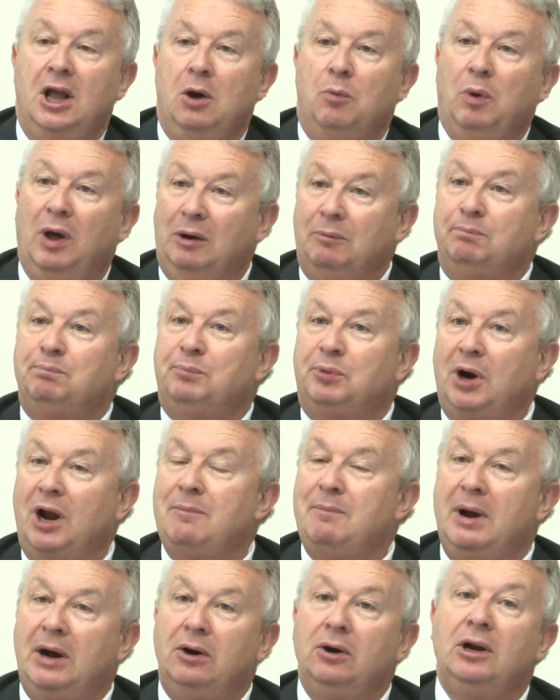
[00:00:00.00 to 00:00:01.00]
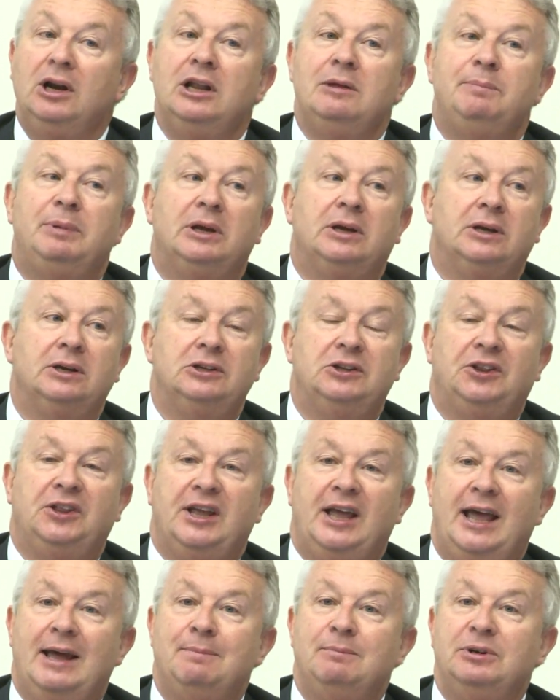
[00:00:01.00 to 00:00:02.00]
Well, primarily because
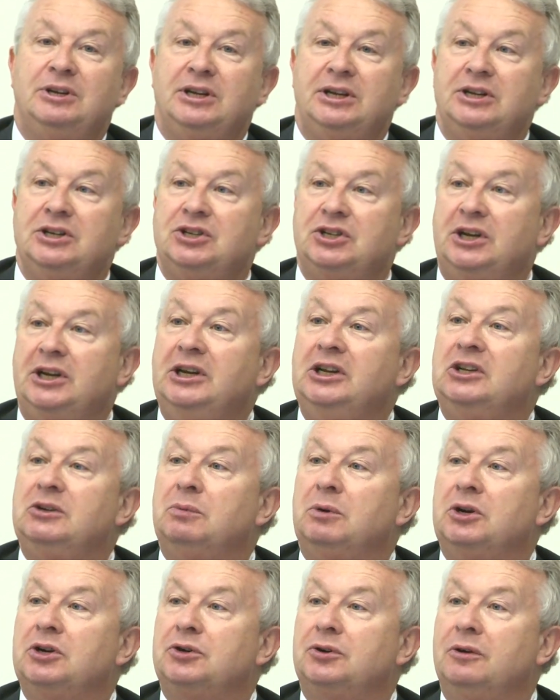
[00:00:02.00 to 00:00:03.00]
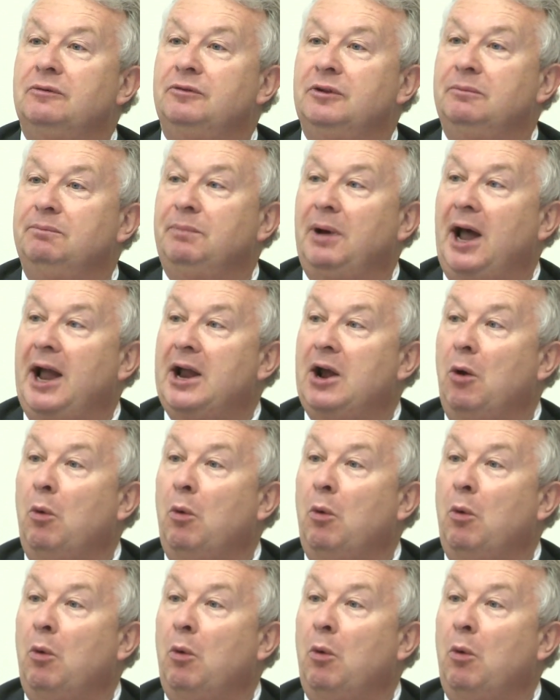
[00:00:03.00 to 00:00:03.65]
the MDGs were driven by